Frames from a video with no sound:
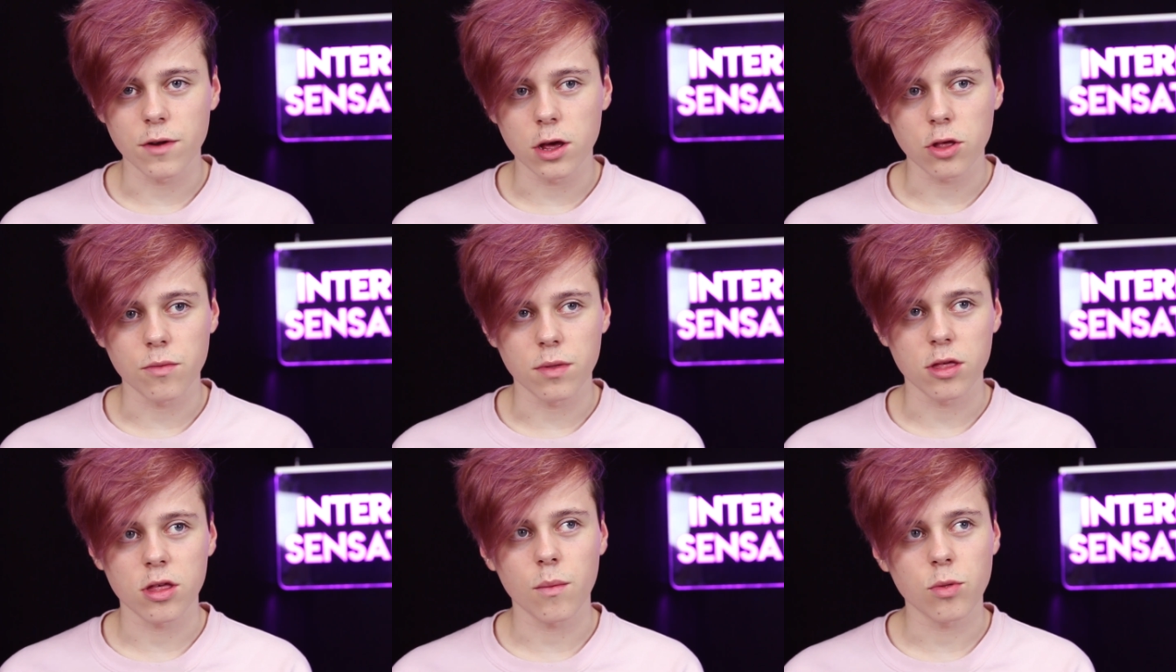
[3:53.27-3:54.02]
videos on
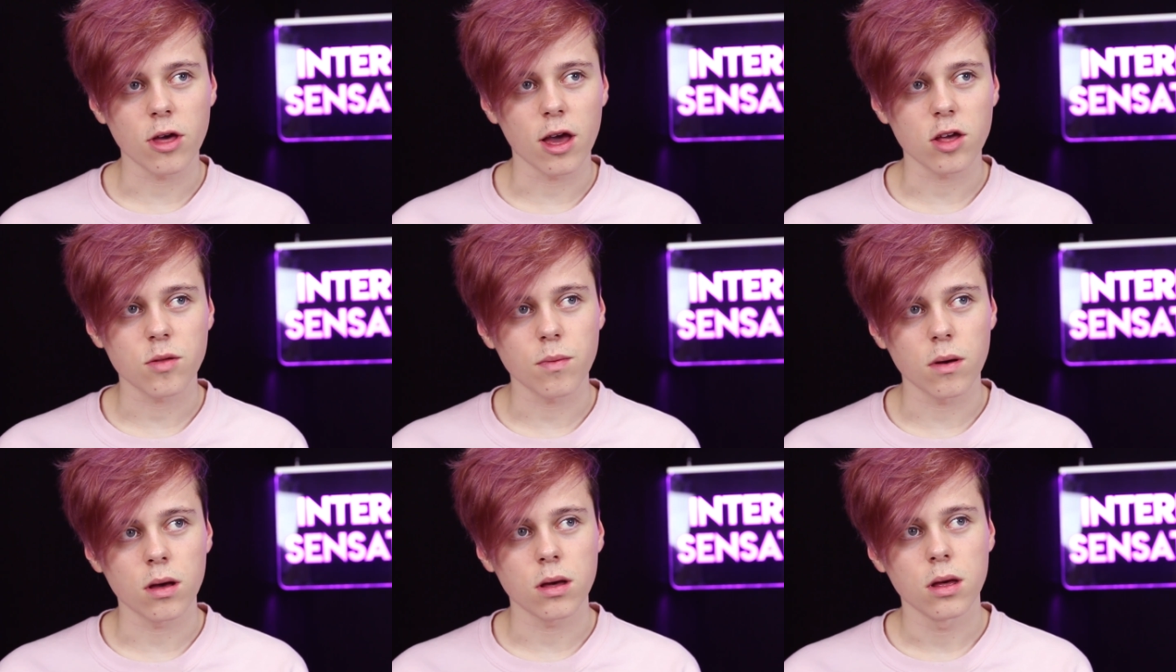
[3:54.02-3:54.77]
these subjects,
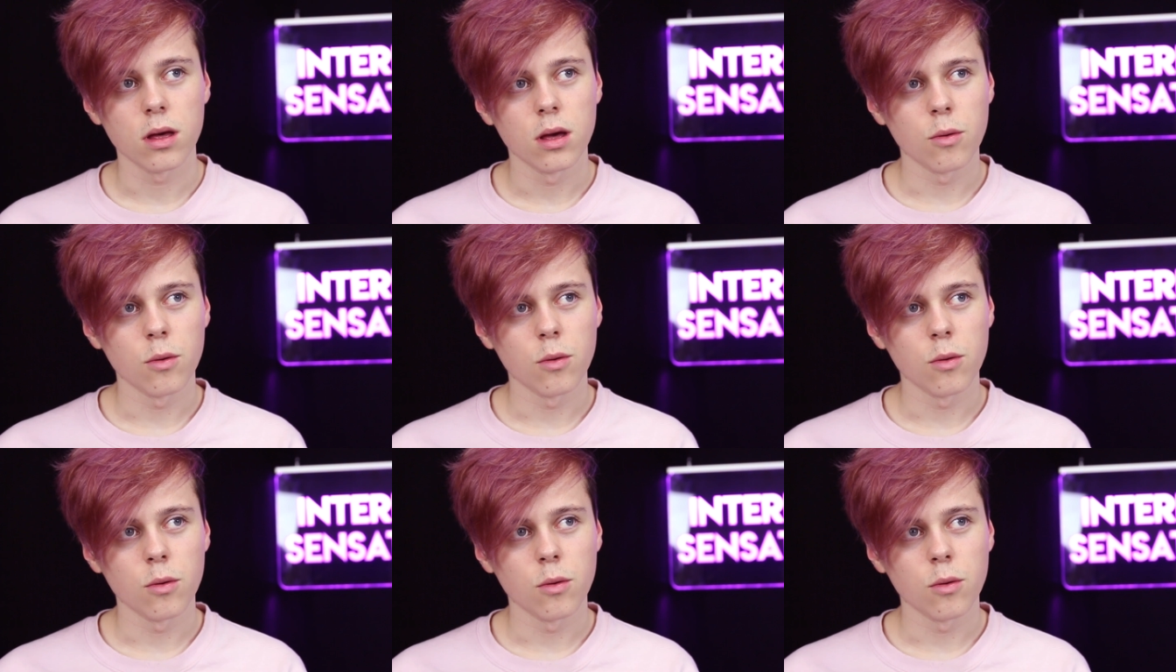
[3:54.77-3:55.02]
but